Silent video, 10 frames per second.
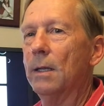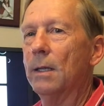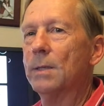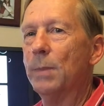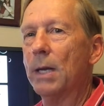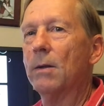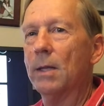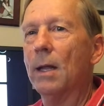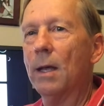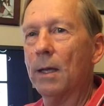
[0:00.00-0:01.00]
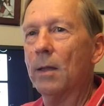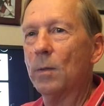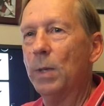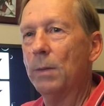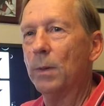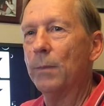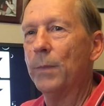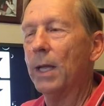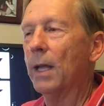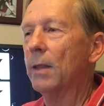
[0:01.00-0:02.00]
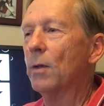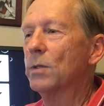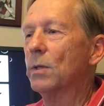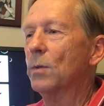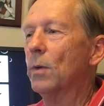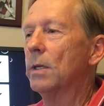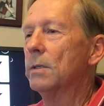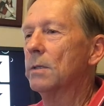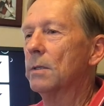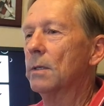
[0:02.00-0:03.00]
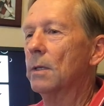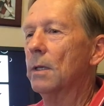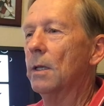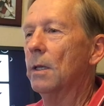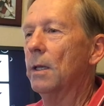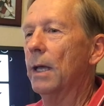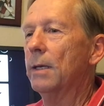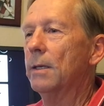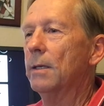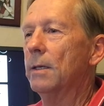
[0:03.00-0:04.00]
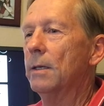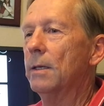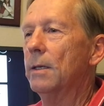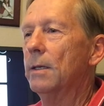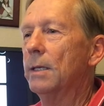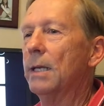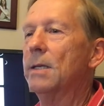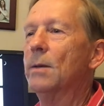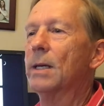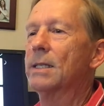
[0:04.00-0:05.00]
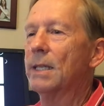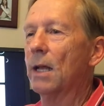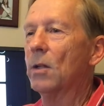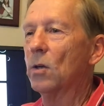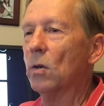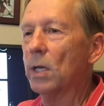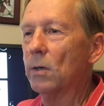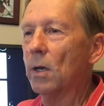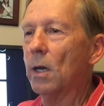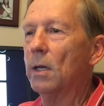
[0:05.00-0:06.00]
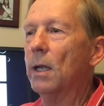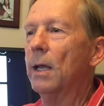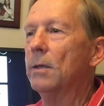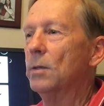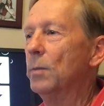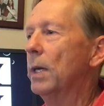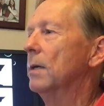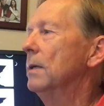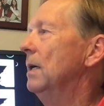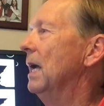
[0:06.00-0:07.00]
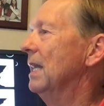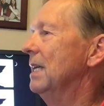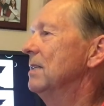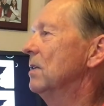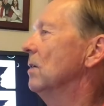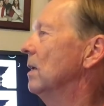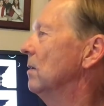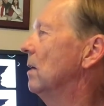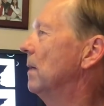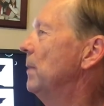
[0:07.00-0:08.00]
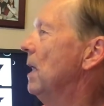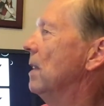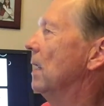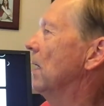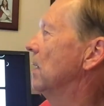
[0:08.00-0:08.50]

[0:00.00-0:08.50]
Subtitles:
that's better than other people, and those are the ones that tend to excel earlier on and do better, at least earlier on, than